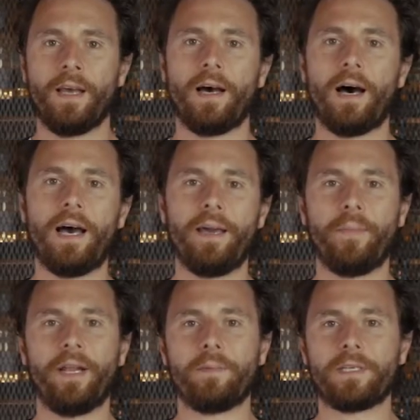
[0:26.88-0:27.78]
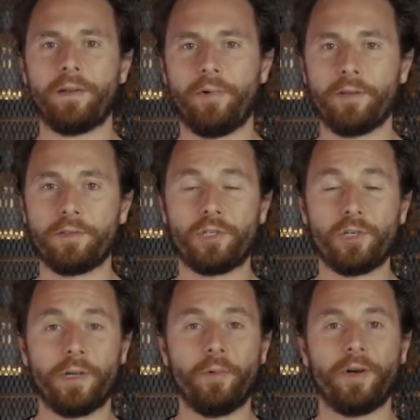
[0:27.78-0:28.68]
Hi, my name is Ali Reynolds,
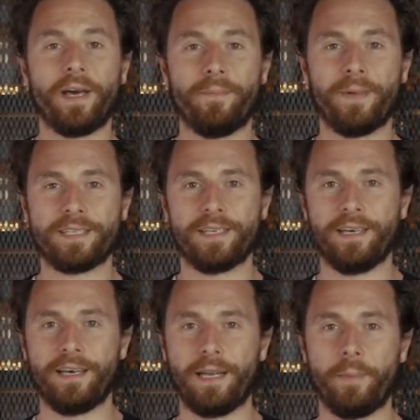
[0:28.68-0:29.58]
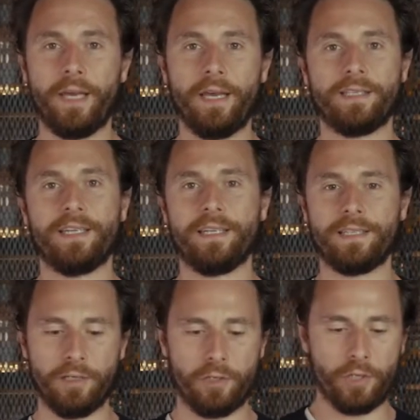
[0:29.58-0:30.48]
Johnnie Walker Ambassador, and I'm here today
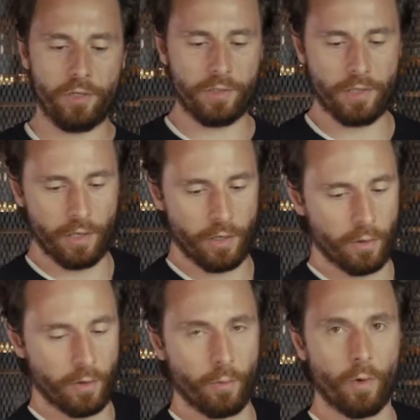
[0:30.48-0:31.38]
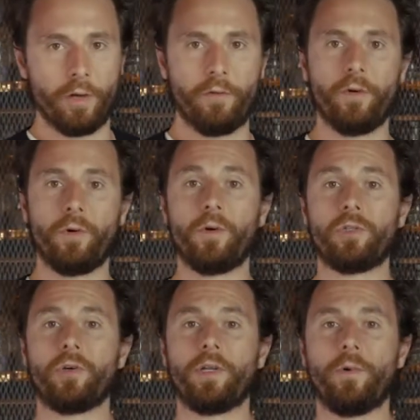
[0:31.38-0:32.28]
to introduce to you the wonderful
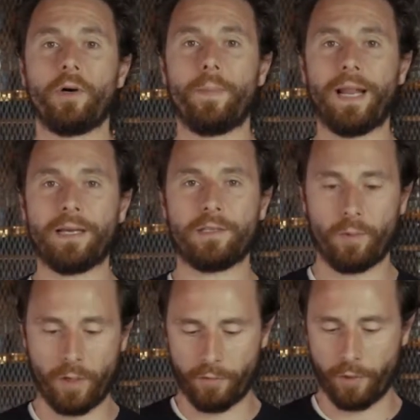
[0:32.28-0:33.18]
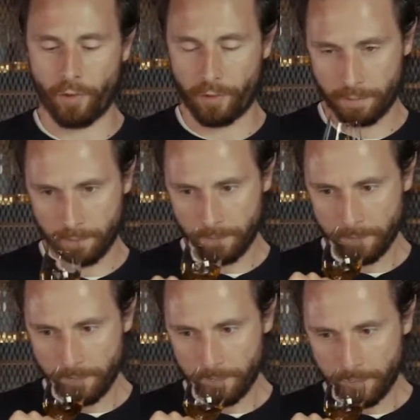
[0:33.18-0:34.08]
Johnnie Walker Black 12-year-old.
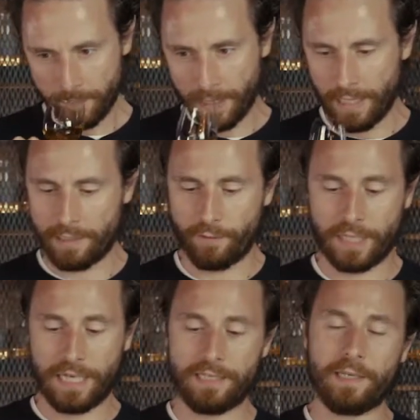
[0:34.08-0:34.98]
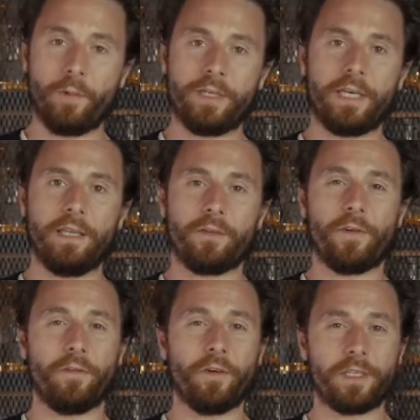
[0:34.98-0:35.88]
It's a fantastic whiskey that's
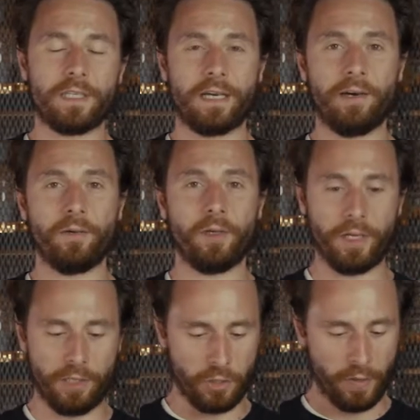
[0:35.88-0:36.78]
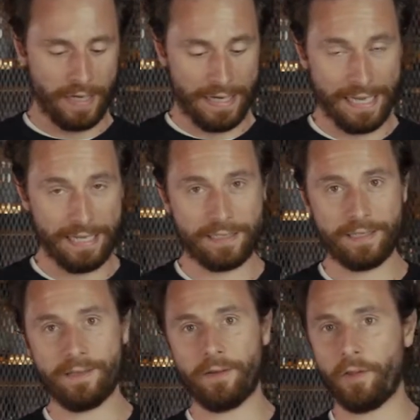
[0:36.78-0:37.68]
very versatile. You can enjoy it
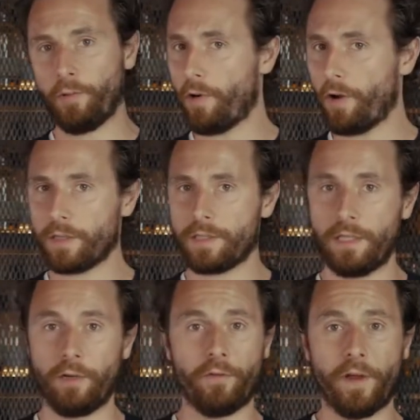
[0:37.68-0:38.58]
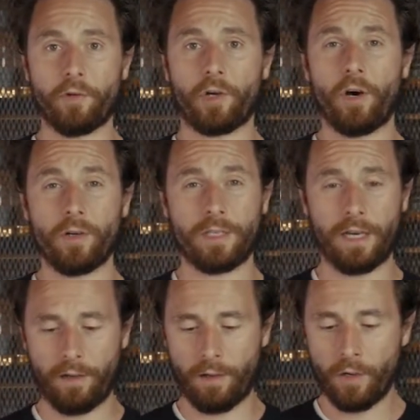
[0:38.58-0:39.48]
neat, on the rocks, in your favorite
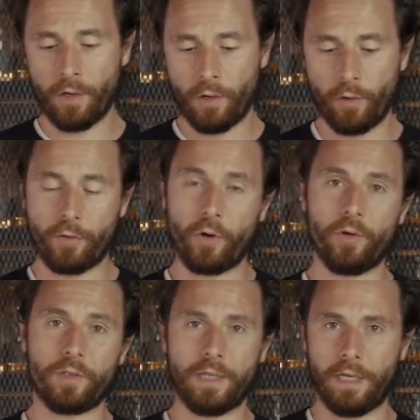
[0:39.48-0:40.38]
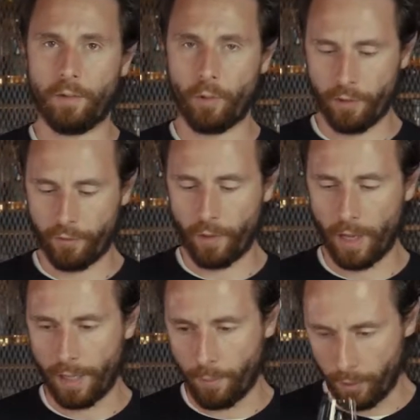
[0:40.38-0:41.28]
cocktail, or of course in a wonderful
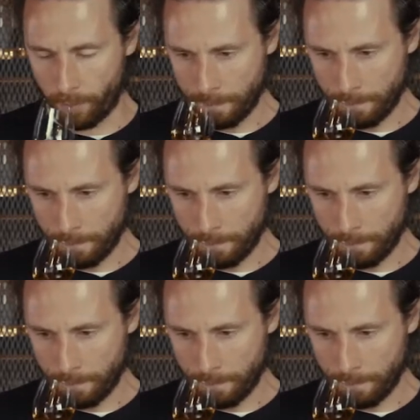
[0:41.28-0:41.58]
highball.